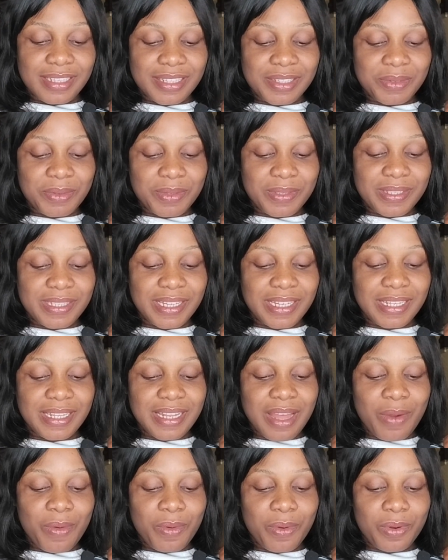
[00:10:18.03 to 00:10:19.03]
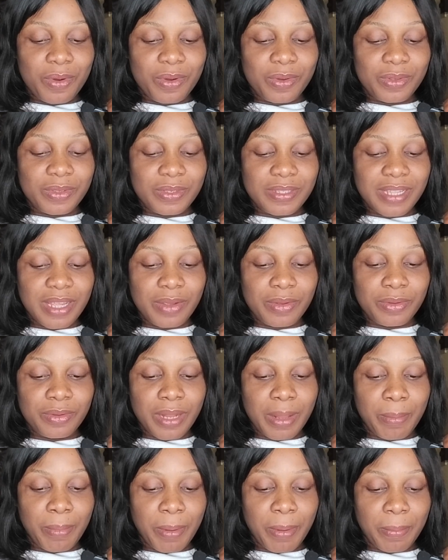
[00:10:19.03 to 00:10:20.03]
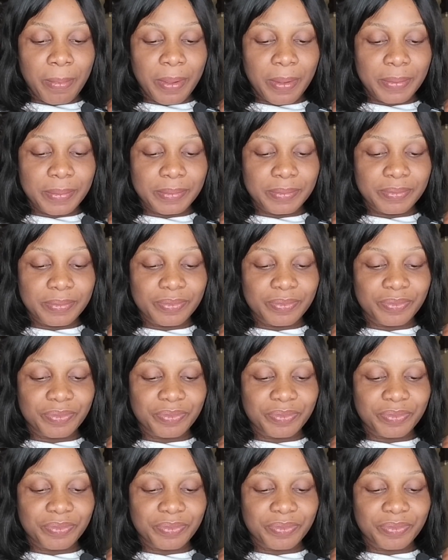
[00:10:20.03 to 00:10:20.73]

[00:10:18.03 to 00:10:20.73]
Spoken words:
This one said, that one concern on our papa.